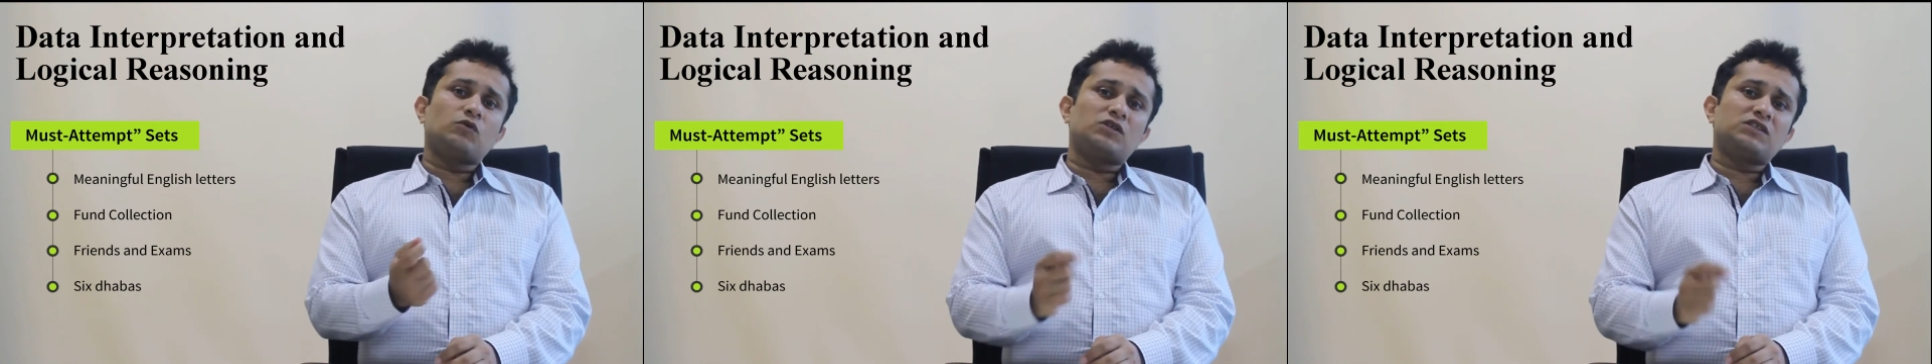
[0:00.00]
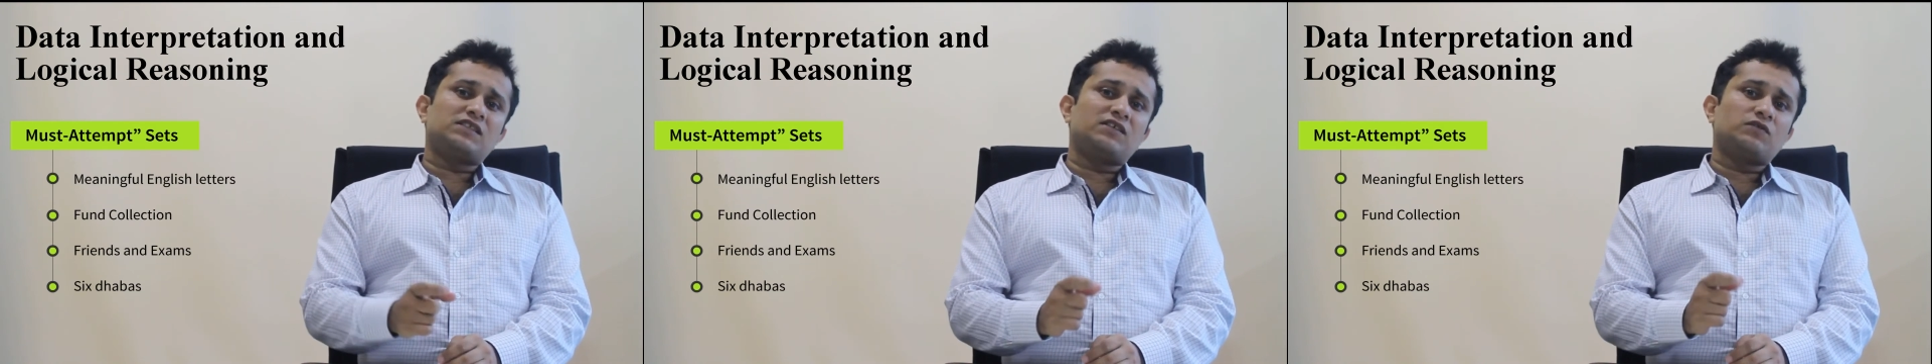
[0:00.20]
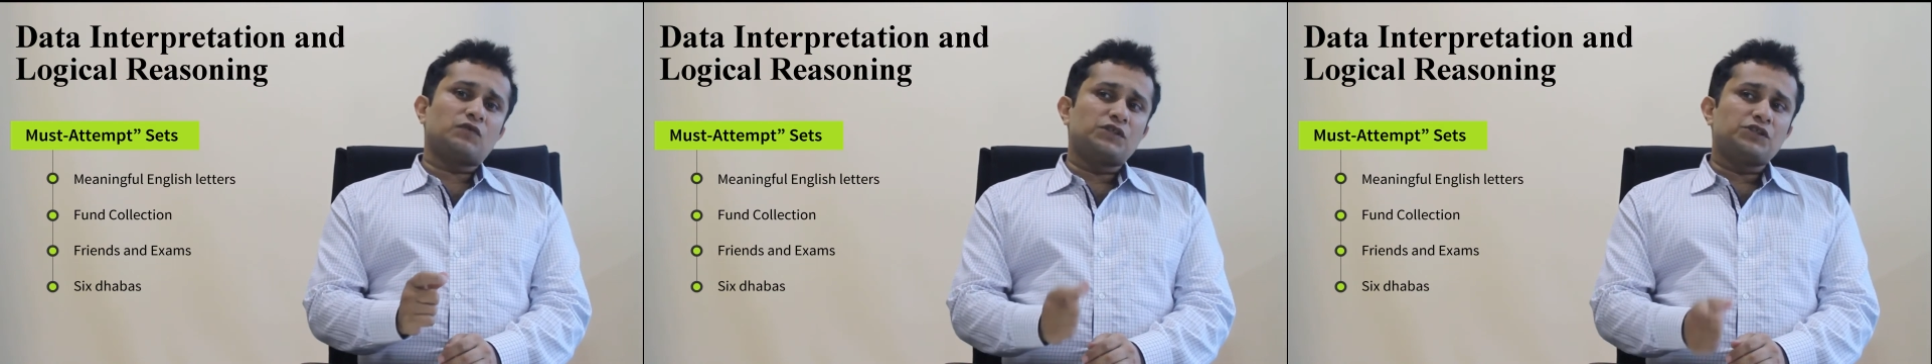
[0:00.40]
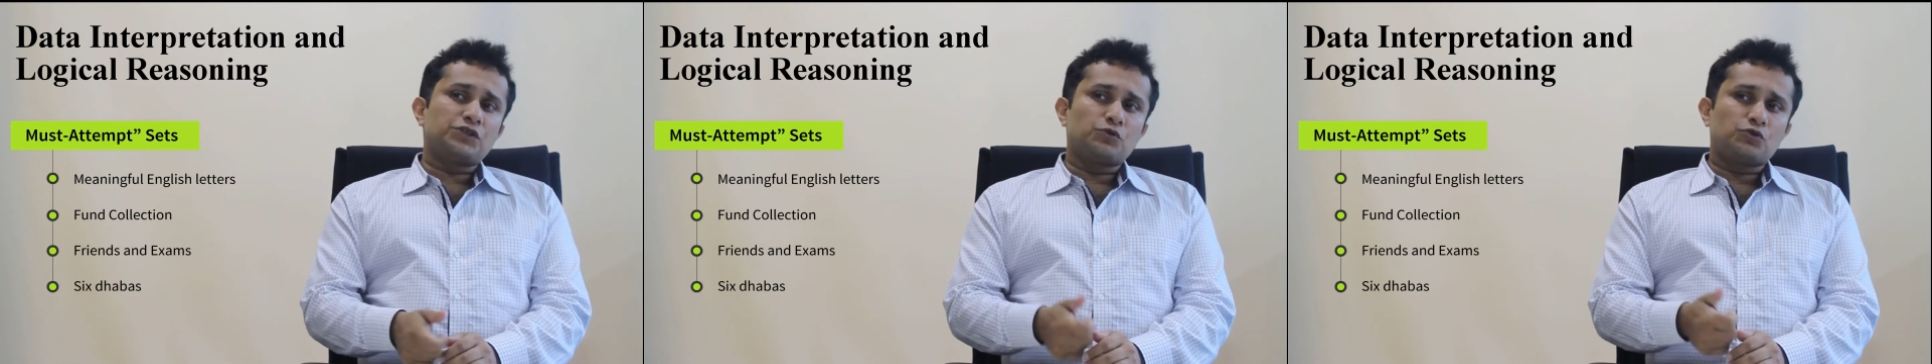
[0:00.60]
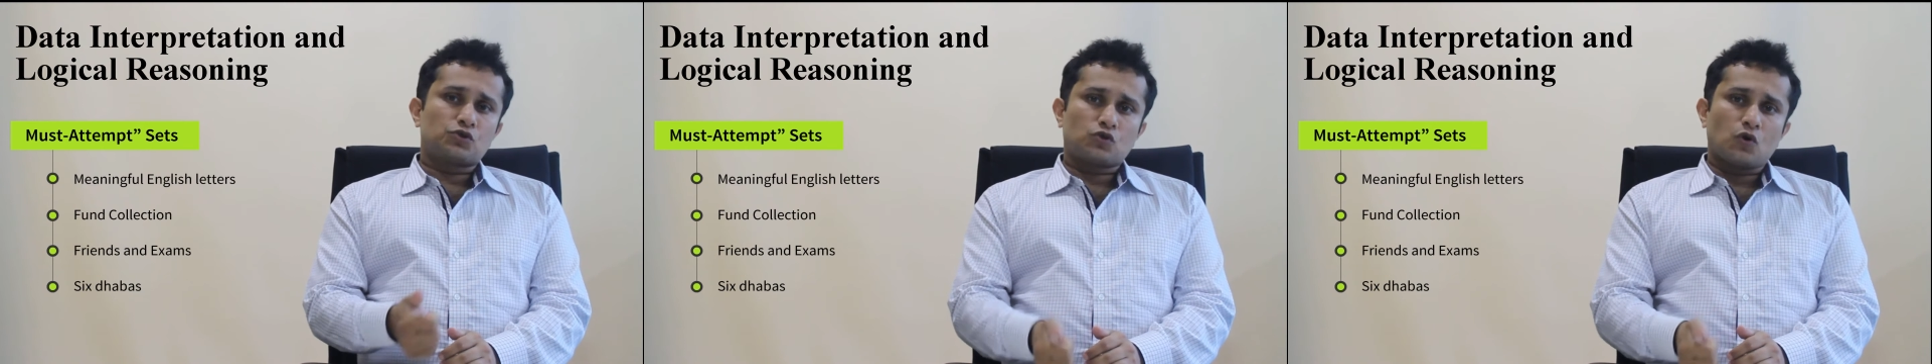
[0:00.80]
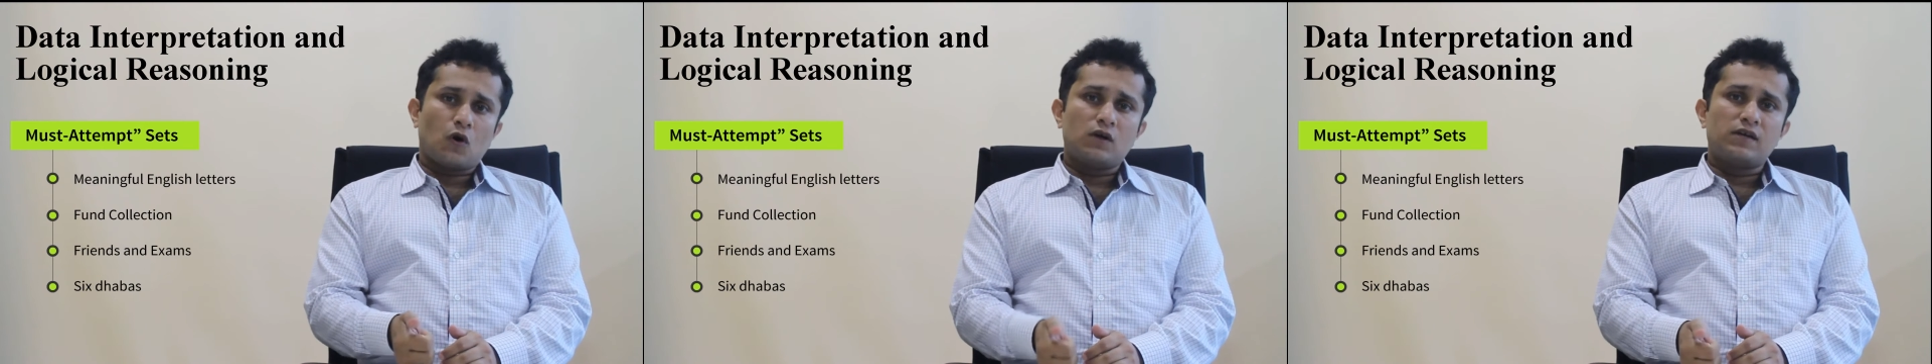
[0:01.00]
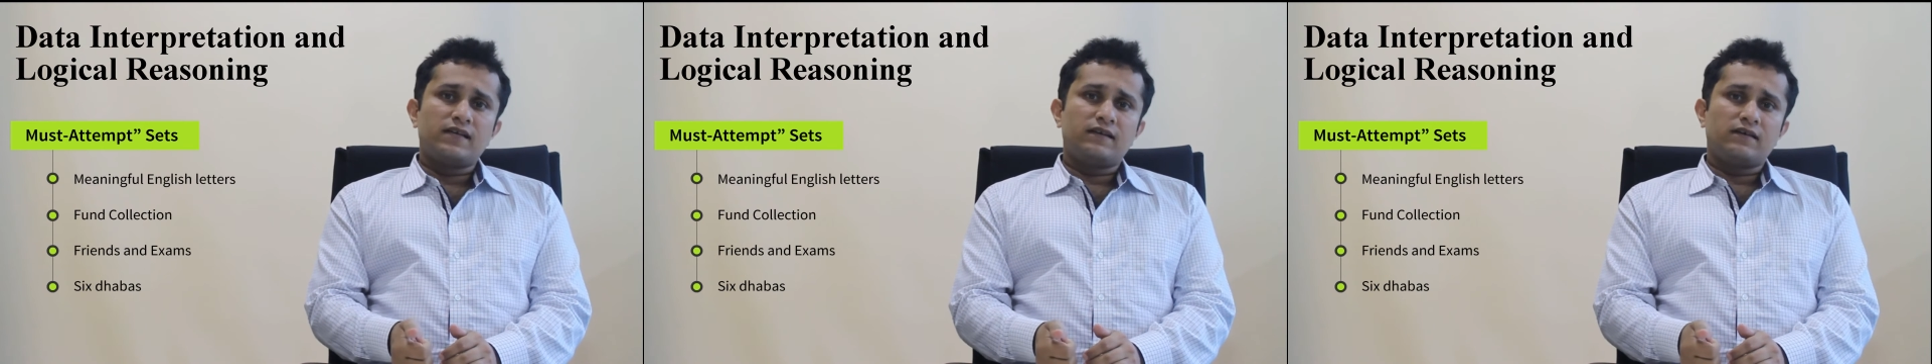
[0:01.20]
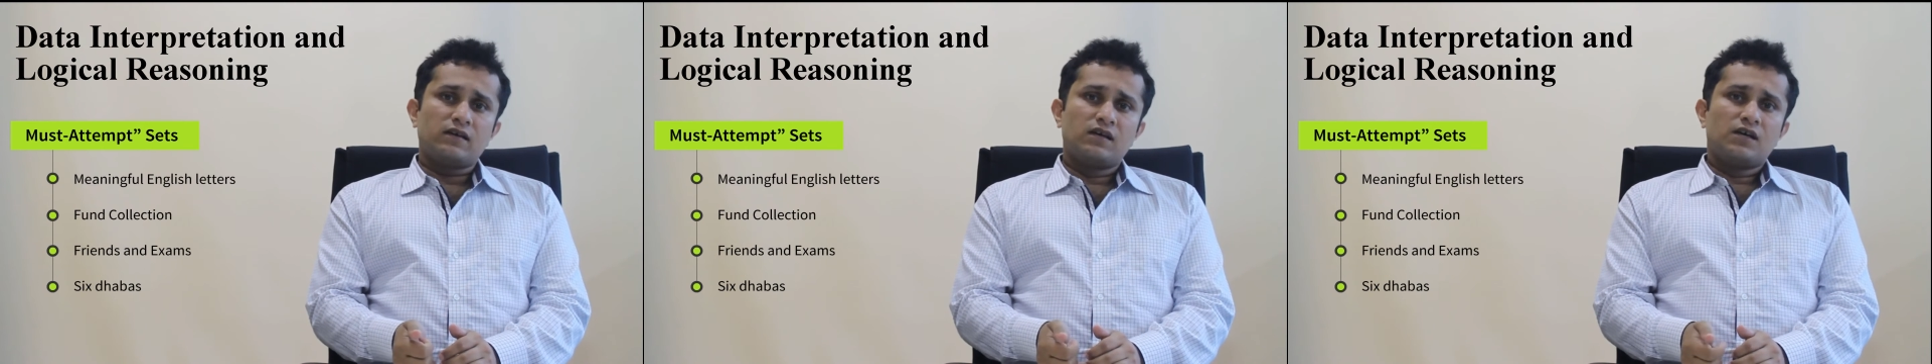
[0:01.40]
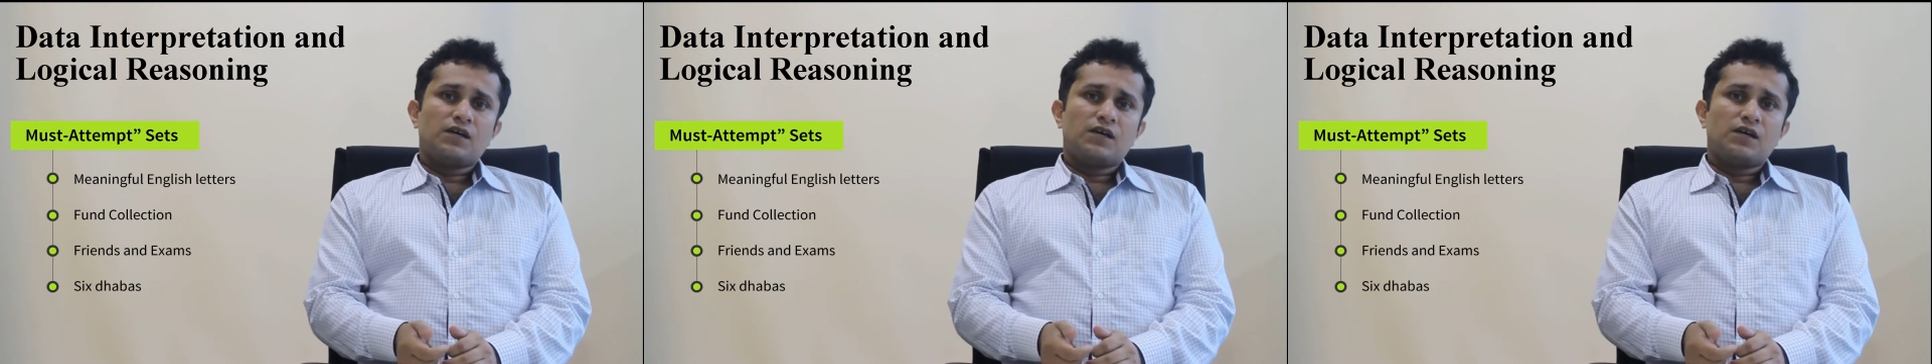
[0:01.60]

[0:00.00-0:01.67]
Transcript: was that once you solved it,